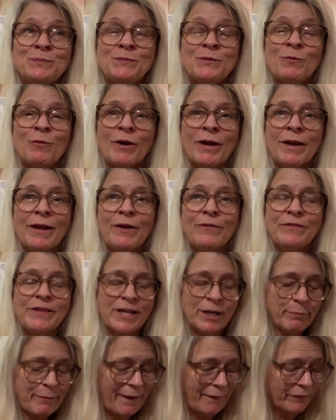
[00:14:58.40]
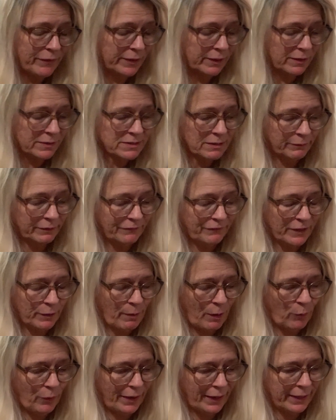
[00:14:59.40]
We're going to go think about this. I'm going to think
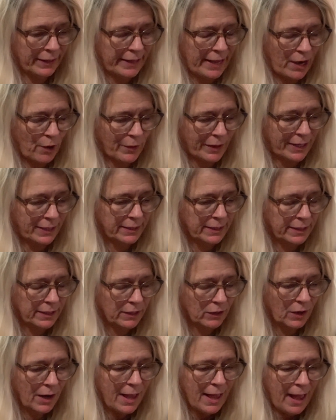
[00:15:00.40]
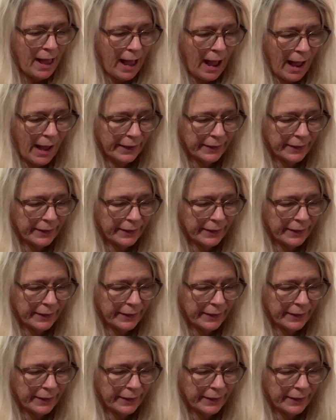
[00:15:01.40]
about what I can carry in here. I